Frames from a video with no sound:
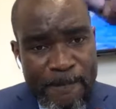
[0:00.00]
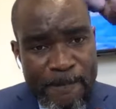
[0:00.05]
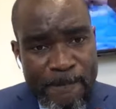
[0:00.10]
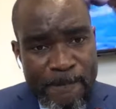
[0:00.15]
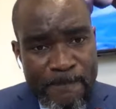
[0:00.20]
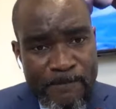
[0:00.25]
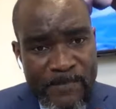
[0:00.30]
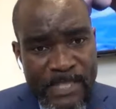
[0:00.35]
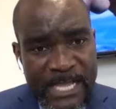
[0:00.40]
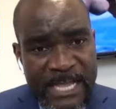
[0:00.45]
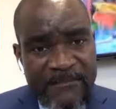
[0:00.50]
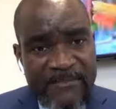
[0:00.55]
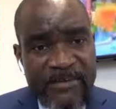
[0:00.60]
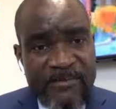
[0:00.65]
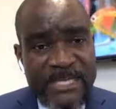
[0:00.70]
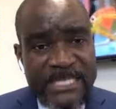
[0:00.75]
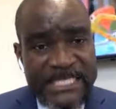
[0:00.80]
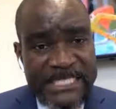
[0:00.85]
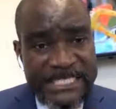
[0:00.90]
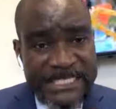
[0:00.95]
The
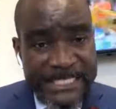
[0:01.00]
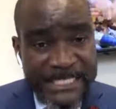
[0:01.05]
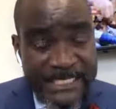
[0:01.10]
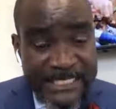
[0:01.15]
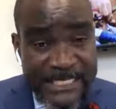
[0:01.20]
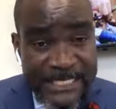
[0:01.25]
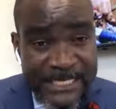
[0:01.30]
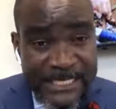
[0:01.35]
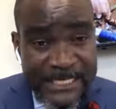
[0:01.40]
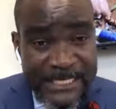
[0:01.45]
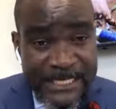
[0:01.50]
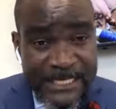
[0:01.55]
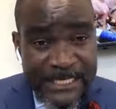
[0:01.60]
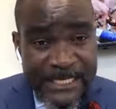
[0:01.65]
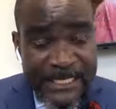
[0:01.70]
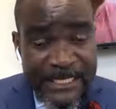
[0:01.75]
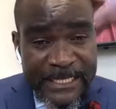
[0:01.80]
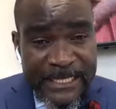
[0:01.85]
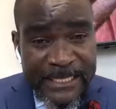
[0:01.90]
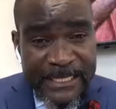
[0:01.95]
government is stealing.
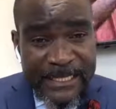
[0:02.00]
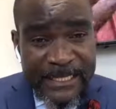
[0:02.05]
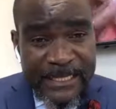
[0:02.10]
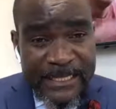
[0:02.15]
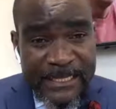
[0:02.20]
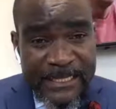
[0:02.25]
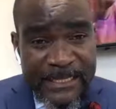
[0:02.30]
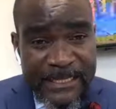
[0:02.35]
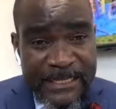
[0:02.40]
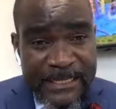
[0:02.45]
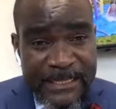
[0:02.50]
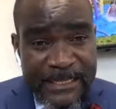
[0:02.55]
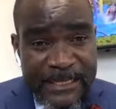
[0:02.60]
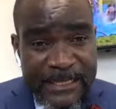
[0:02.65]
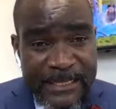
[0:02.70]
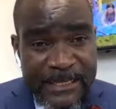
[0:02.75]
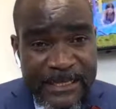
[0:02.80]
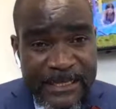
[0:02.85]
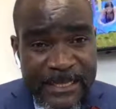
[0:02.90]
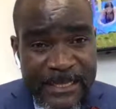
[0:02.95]

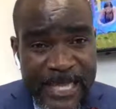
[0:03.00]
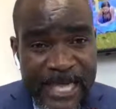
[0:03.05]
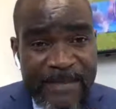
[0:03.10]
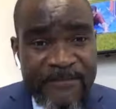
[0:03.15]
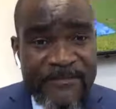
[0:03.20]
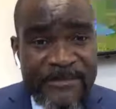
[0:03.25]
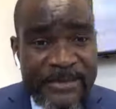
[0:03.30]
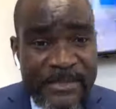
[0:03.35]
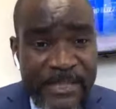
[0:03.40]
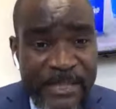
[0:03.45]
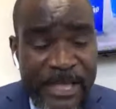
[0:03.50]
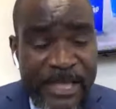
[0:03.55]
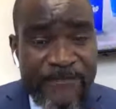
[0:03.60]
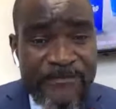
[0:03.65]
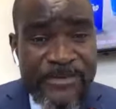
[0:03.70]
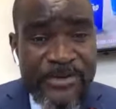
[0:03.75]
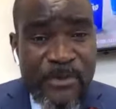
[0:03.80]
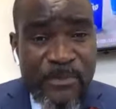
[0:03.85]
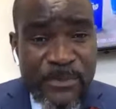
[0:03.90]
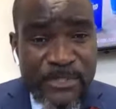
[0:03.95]
Every
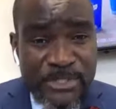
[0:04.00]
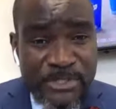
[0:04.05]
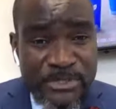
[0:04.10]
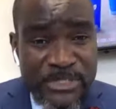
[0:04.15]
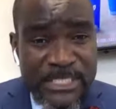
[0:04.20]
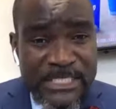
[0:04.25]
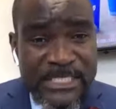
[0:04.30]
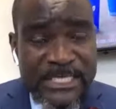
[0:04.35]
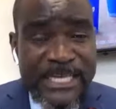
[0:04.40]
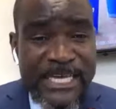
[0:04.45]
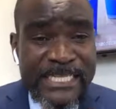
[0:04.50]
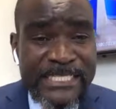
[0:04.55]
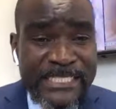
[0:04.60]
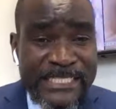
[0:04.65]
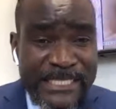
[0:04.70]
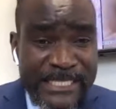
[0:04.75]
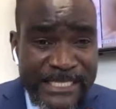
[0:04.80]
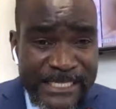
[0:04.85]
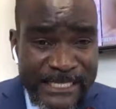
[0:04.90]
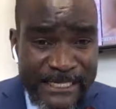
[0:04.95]
opportunity they are
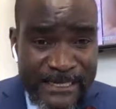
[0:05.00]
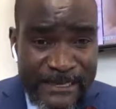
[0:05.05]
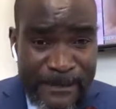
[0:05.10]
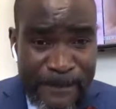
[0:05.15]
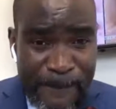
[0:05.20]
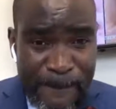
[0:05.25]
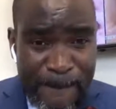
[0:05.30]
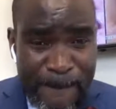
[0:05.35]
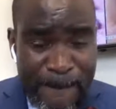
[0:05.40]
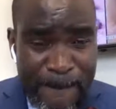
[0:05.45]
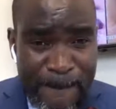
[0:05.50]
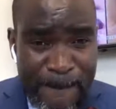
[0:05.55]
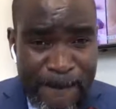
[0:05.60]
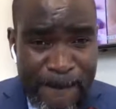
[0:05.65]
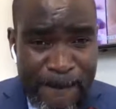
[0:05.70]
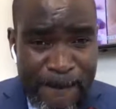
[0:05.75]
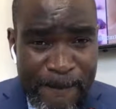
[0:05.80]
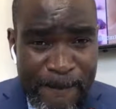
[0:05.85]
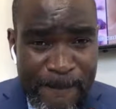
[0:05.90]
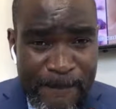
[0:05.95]
stealing.
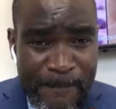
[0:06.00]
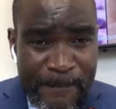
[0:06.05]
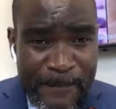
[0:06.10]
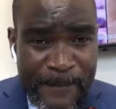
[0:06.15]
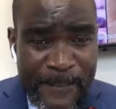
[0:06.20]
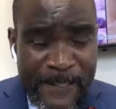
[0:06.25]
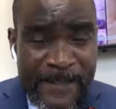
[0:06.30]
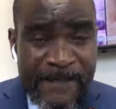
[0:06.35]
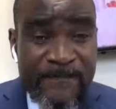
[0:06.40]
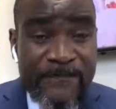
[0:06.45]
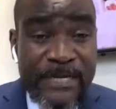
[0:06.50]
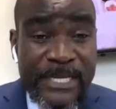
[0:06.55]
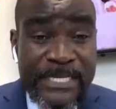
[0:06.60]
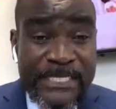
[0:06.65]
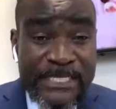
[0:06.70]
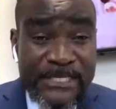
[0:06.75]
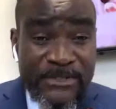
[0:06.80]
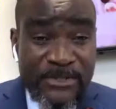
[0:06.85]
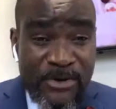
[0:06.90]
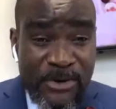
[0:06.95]

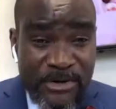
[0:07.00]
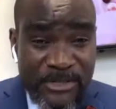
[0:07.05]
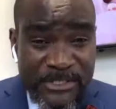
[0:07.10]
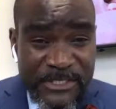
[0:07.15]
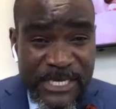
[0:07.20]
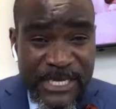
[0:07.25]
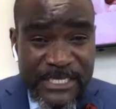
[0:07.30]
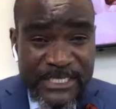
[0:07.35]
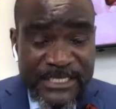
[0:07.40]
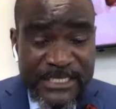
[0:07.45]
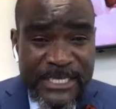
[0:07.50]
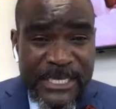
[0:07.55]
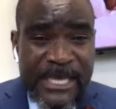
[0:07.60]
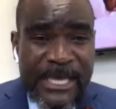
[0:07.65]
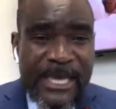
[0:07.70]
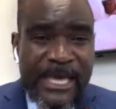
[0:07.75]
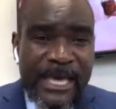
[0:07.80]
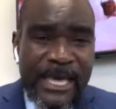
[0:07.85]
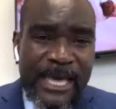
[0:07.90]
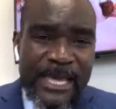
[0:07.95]
Inflated contracts,
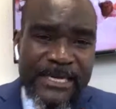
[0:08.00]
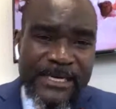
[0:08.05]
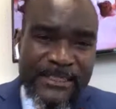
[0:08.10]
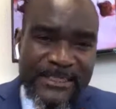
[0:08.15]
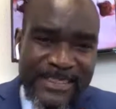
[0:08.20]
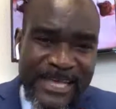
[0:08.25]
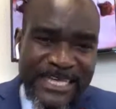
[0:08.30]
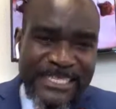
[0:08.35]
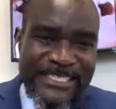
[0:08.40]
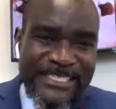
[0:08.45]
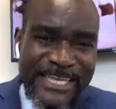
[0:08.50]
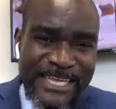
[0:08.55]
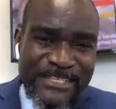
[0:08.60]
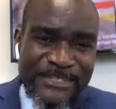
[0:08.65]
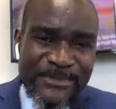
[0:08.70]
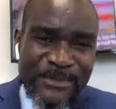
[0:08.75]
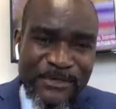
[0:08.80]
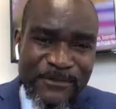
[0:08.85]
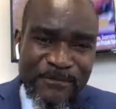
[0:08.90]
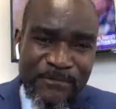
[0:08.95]
and that does
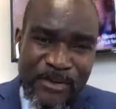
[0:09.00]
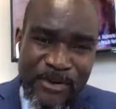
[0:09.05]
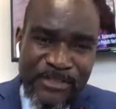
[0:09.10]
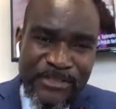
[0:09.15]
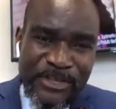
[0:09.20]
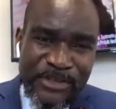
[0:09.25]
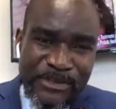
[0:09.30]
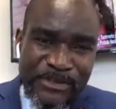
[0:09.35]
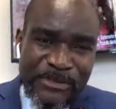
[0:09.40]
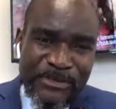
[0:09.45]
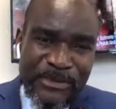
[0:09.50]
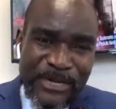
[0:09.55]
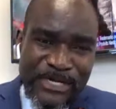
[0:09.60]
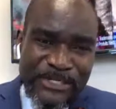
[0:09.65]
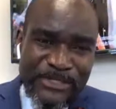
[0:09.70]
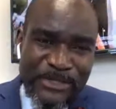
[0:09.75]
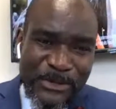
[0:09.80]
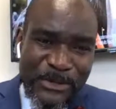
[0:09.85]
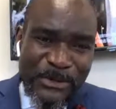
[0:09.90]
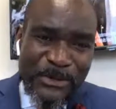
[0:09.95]
not bother you at
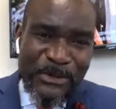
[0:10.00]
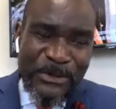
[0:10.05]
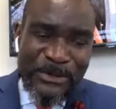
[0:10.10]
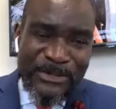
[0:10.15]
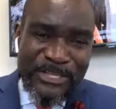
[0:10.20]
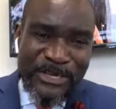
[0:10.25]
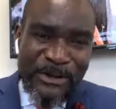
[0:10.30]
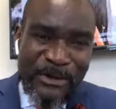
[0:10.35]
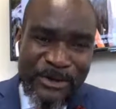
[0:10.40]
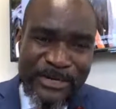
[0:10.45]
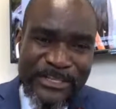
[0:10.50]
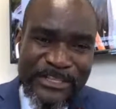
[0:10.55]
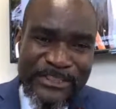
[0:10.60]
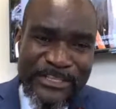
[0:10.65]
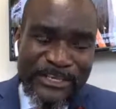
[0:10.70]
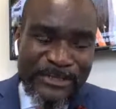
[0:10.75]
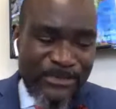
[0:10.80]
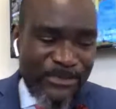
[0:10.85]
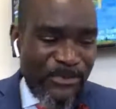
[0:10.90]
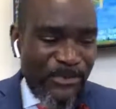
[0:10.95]
all. The only thing
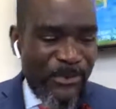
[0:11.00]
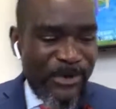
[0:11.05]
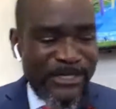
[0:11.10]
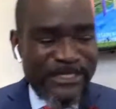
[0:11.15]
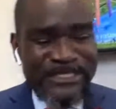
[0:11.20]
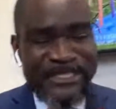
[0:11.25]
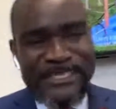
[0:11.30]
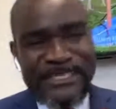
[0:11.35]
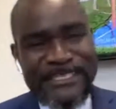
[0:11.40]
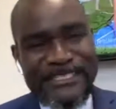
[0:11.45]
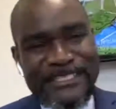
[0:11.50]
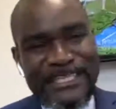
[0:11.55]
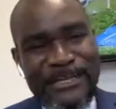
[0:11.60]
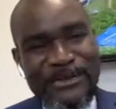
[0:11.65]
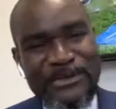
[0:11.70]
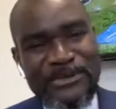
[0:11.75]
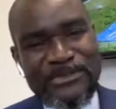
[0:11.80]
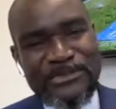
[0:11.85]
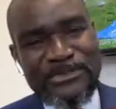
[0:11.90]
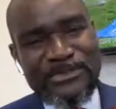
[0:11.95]
you want is a
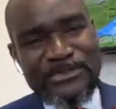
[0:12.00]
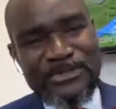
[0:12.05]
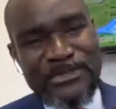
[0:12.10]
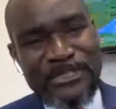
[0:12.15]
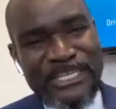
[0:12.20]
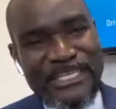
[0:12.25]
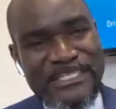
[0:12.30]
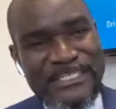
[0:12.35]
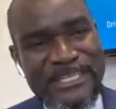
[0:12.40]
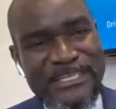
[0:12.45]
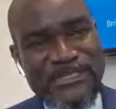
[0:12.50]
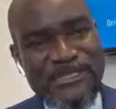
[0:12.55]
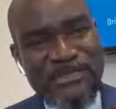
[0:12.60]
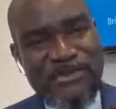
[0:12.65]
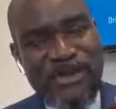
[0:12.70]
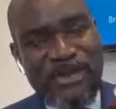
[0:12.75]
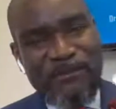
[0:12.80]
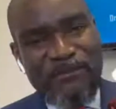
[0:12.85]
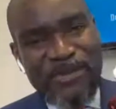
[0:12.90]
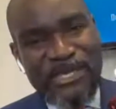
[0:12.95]
constitution that says you are
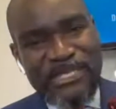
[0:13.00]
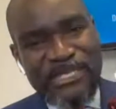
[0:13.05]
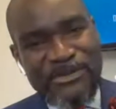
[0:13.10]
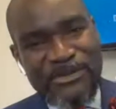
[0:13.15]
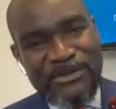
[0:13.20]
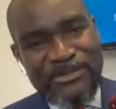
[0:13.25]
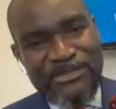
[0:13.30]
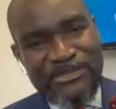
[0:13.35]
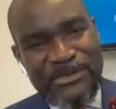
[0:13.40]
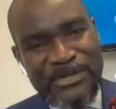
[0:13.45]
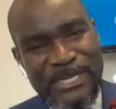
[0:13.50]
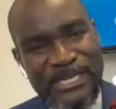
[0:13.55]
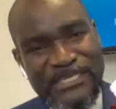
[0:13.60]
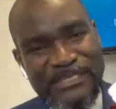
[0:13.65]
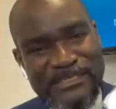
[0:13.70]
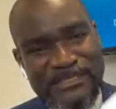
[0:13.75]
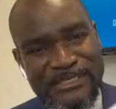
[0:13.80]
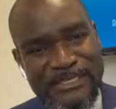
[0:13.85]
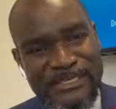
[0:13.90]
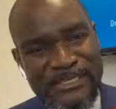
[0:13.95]
a Pentecostal country.